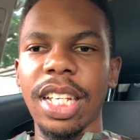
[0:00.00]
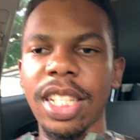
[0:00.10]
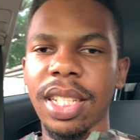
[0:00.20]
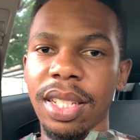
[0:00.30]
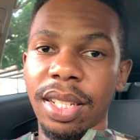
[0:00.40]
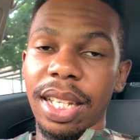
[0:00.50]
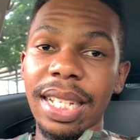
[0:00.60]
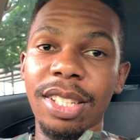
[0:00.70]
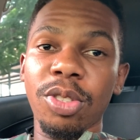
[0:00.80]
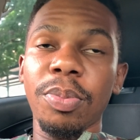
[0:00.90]
that's
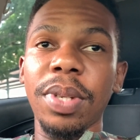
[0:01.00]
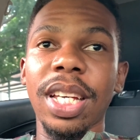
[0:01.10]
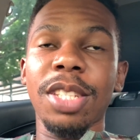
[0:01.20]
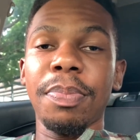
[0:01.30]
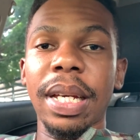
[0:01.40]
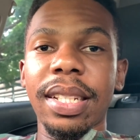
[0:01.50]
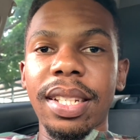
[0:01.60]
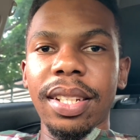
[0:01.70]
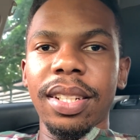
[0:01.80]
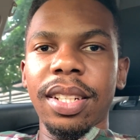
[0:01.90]
that's to be
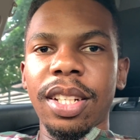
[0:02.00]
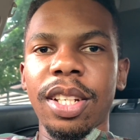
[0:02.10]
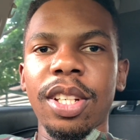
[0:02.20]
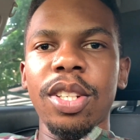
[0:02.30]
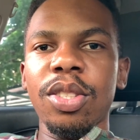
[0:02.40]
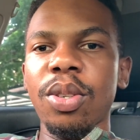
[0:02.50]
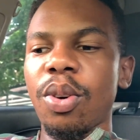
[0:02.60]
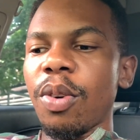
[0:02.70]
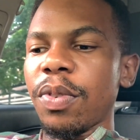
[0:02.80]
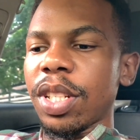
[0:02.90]
expected
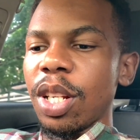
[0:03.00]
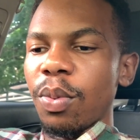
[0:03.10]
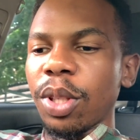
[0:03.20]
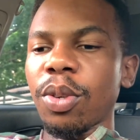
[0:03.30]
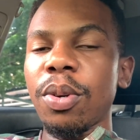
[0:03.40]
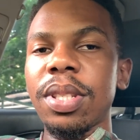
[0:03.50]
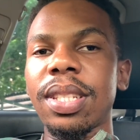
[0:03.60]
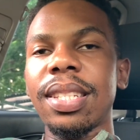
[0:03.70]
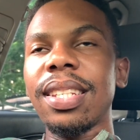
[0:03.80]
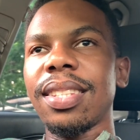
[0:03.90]
so obviously with
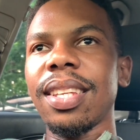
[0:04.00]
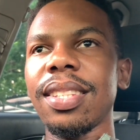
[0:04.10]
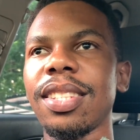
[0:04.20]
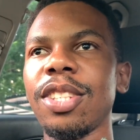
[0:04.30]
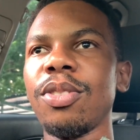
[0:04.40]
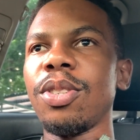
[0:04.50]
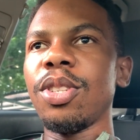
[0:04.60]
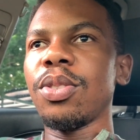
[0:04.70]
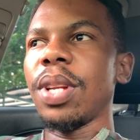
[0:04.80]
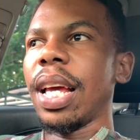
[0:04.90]
consistency you
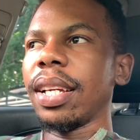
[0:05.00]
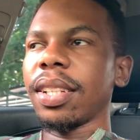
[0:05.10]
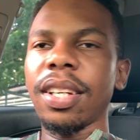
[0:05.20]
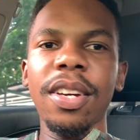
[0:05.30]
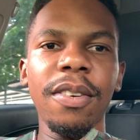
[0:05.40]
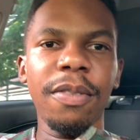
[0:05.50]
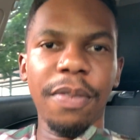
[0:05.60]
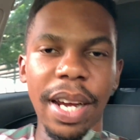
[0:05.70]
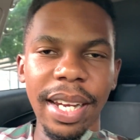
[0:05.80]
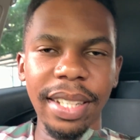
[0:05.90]
need to like
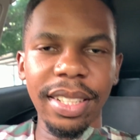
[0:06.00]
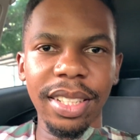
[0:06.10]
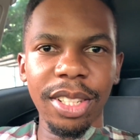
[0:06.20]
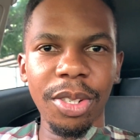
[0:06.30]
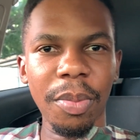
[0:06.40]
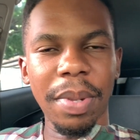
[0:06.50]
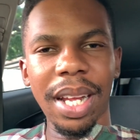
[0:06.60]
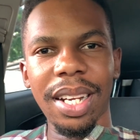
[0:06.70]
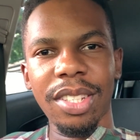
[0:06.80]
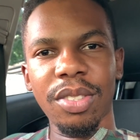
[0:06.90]
find your
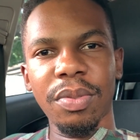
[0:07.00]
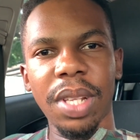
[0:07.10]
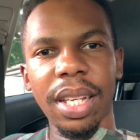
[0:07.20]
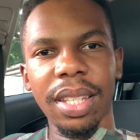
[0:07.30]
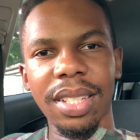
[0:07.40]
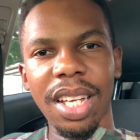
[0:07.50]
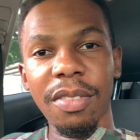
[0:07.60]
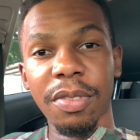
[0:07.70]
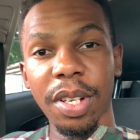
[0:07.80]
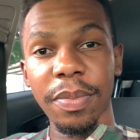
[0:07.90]
balance of like the
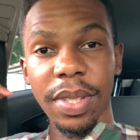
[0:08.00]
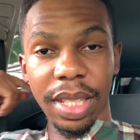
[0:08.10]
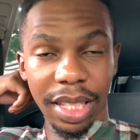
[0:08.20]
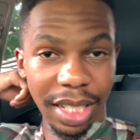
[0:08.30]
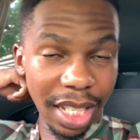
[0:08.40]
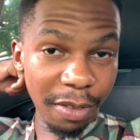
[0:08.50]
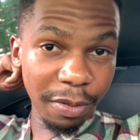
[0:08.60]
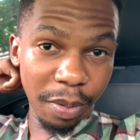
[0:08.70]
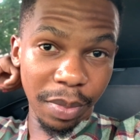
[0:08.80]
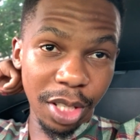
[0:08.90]
time frame the time
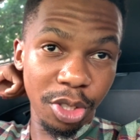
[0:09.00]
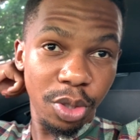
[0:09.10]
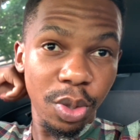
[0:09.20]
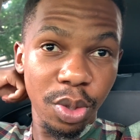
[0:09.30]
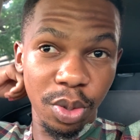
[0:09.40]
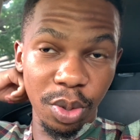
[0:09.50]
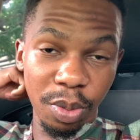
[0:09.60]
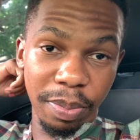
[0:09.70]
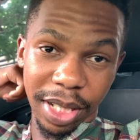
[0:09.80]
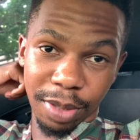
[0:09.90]
frame that suits you
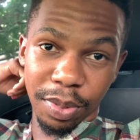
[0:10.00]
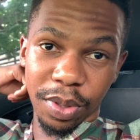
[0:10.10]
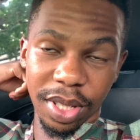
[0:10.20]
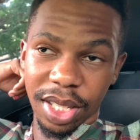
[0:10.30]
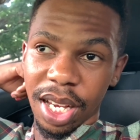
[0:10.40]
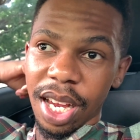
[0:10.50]
best because